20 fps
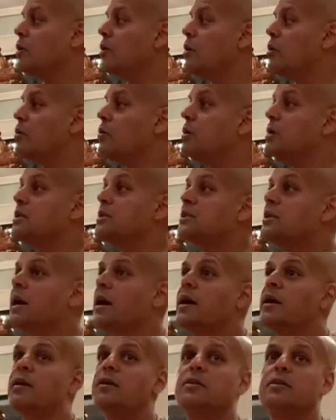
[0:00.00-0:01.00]
No
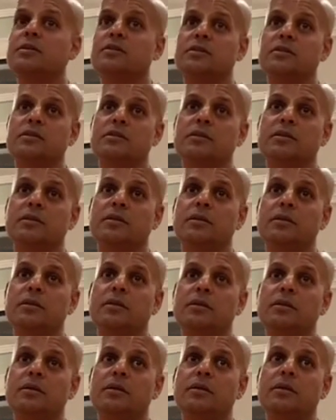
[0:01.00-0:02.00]
desires.
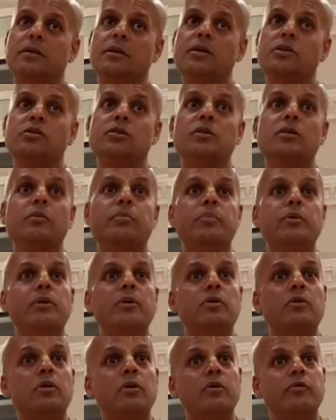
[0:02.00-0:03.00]
So the
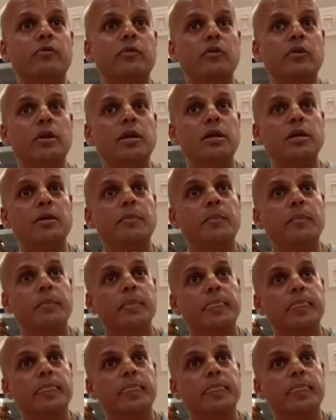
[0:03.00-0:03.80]
pure devotee